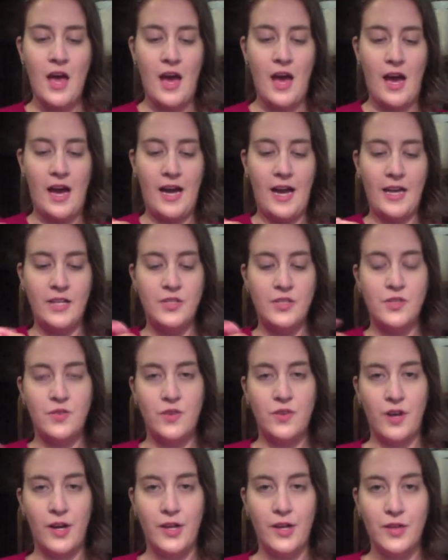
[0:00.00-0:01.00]
I do
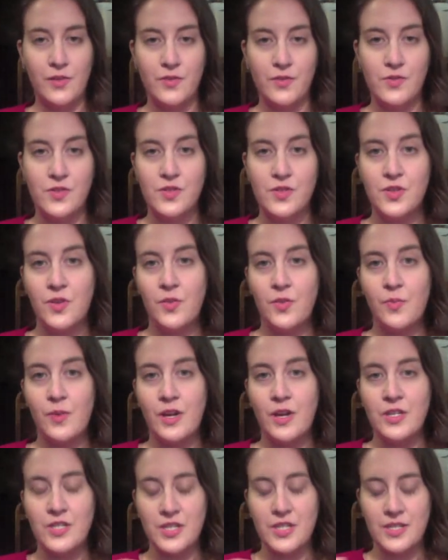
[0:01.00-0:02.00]
not use
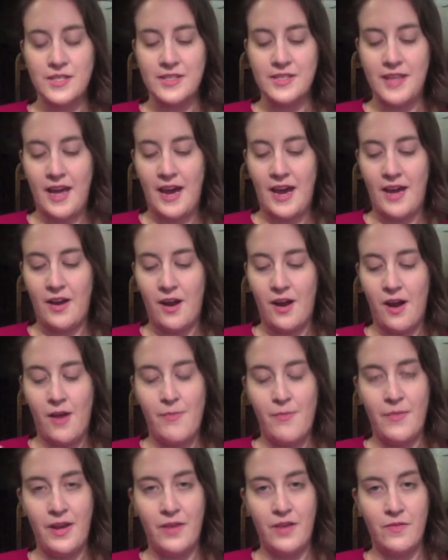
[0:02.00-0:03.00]
toothbrushes that are
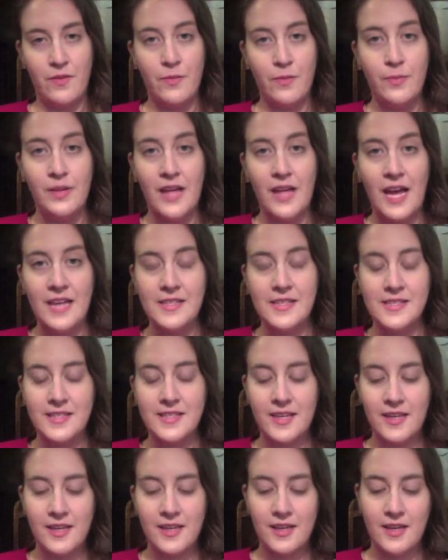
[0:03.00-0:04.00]
made from
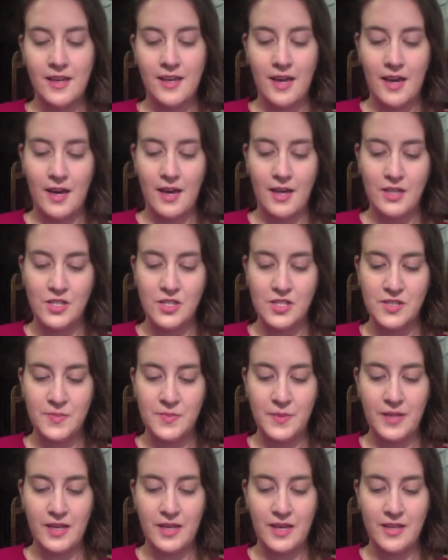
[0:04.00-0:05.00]
plastic just
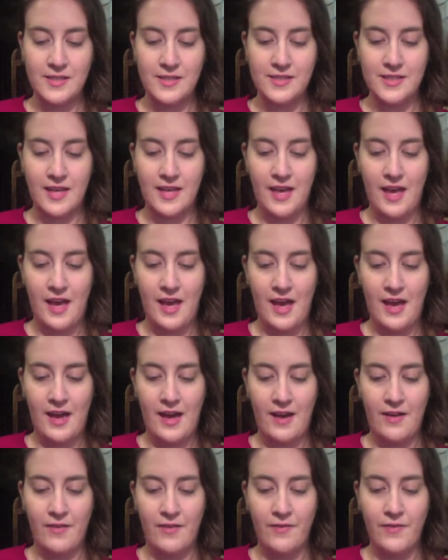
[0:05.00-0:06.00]
because they
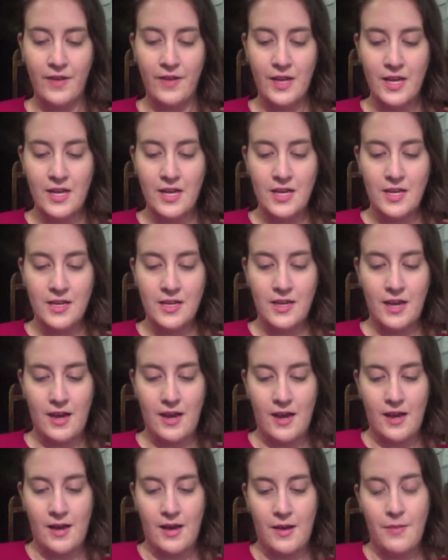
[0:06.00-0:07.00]
have
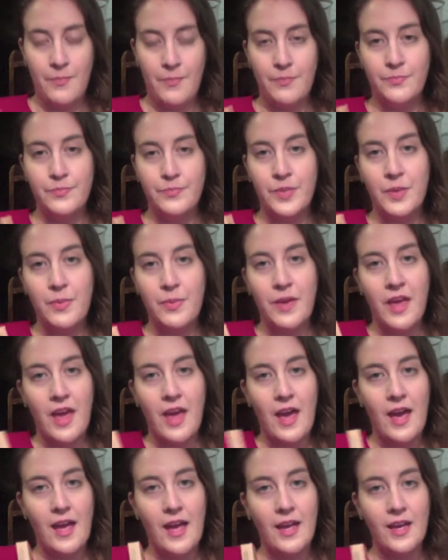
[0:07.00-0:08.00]

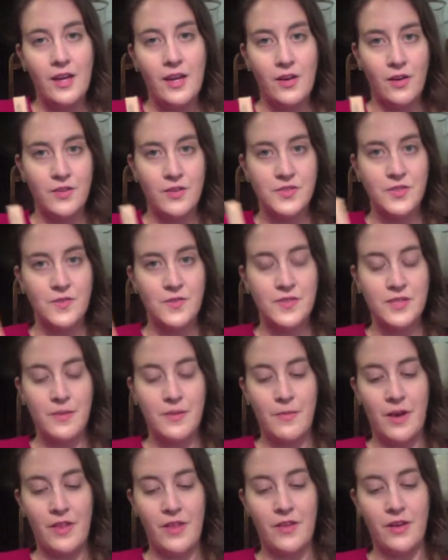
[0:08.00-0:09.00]
BPA and also some
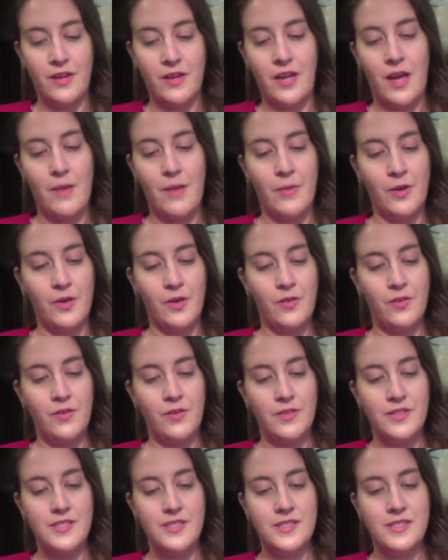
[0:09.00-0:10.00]
other
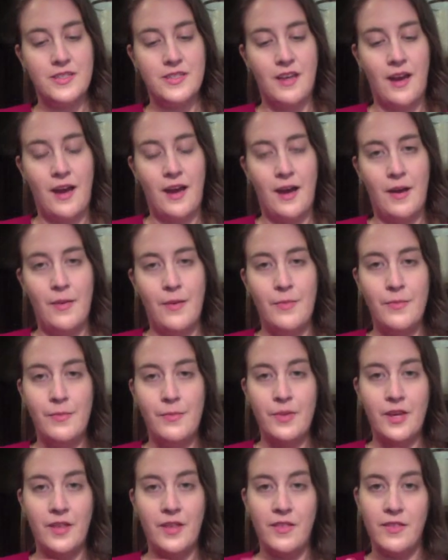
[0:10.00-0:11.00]
chemicals
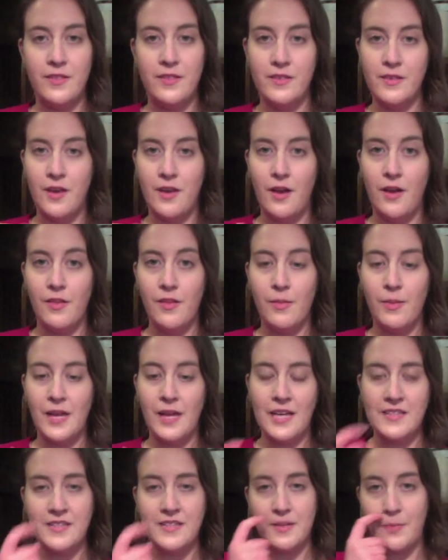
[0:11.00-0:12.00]
on the
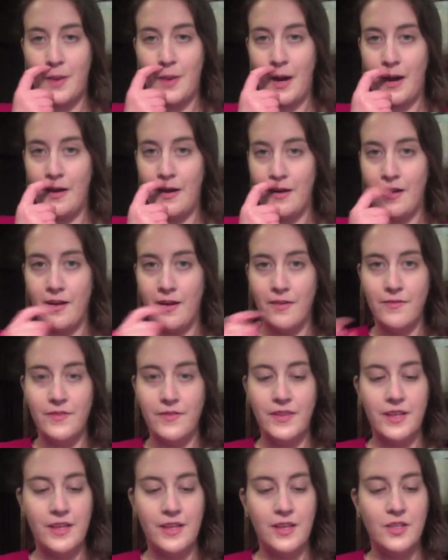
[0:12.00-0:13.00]
plastic part of
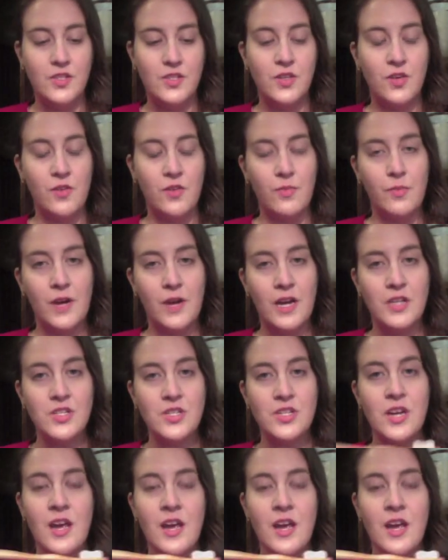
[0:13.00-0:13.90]
the toothbrush.